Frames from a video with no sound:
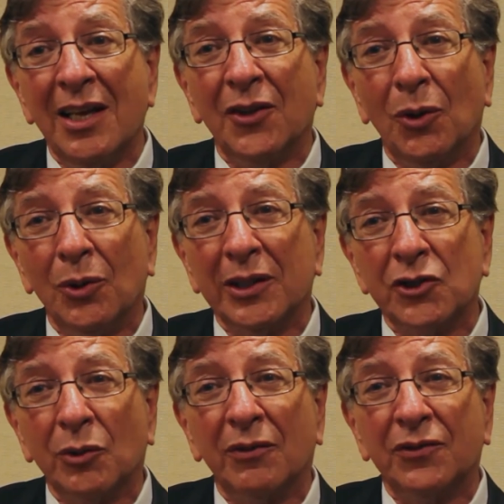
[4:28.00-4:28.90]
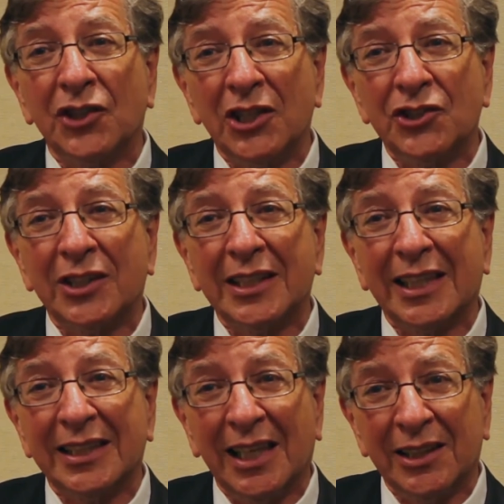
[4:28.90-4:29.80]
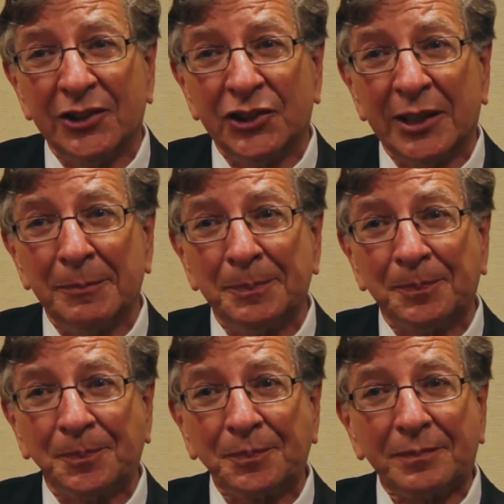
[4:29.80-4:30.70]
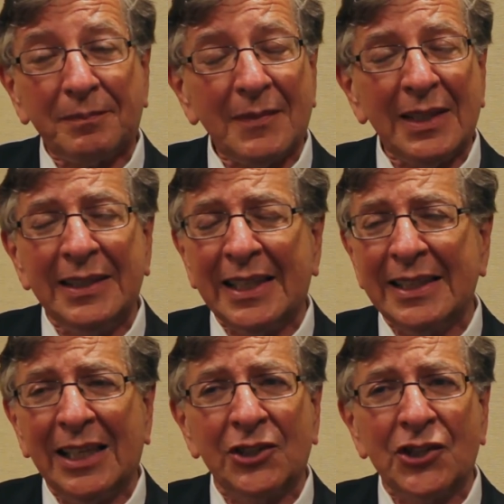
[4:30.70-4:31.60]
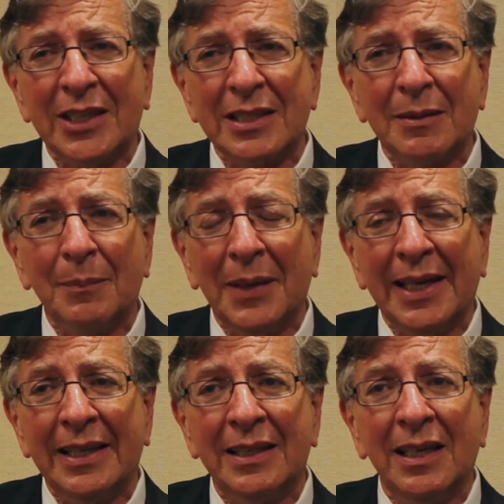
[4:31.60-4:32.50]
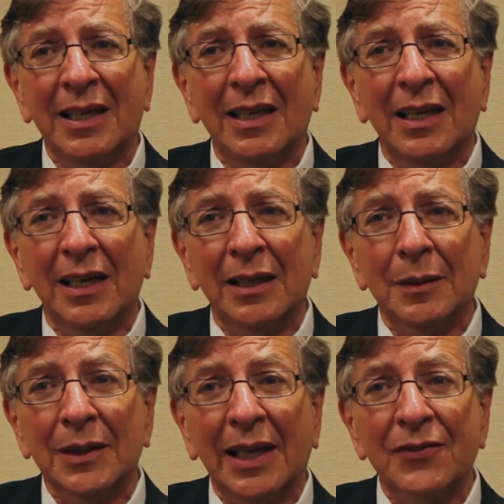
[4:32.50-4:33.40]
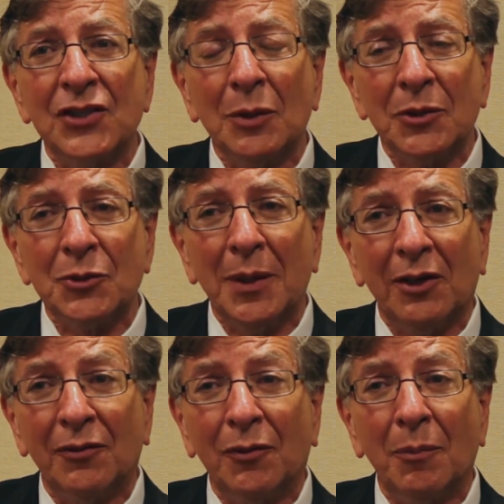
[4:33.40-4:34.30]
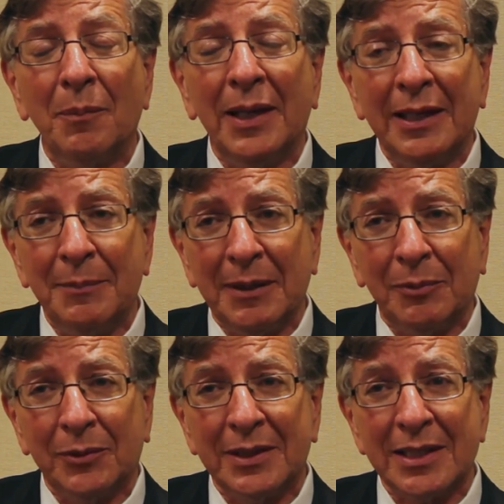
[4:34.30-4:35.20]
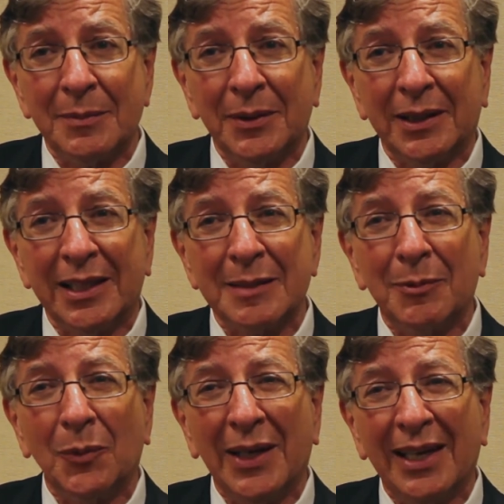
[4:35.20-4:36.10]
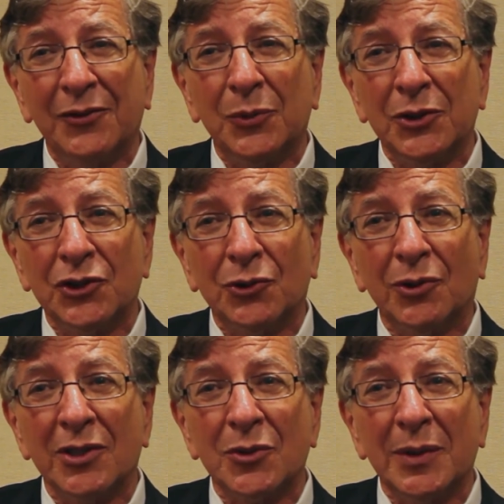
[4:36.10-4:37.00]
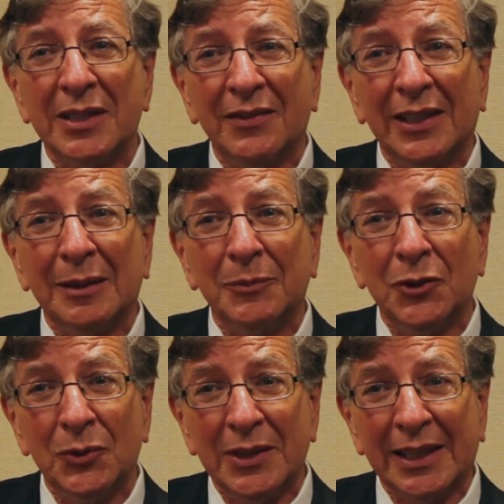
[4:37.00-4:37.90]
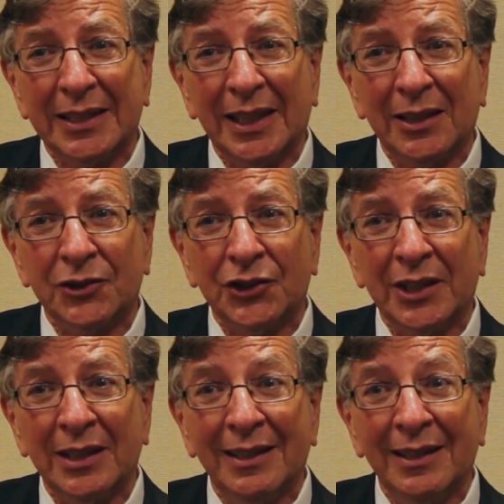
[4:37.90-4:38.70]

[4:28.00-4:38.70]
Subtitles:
the whole issue of changing technology. Technology has made life so much better for many people with disabilities, but we have to ensure as we develop new technology,